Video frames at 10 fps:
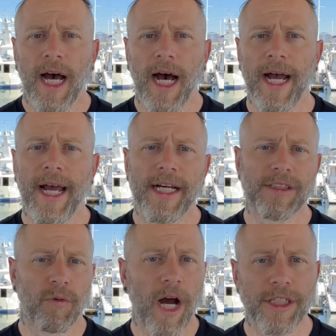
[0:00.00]
I
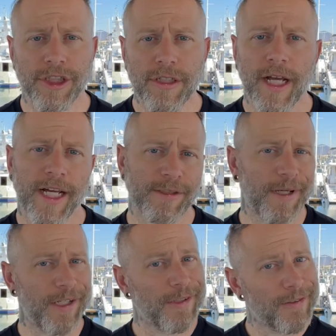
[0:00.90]
asked Roger, as
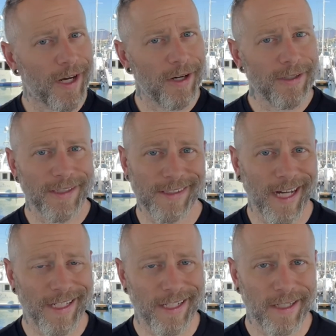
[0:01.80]
many of you know, he's
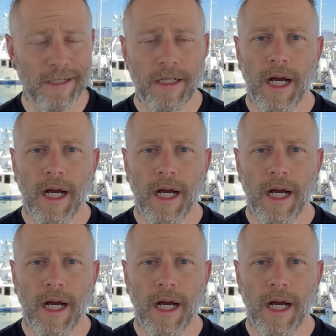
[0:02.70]
not here,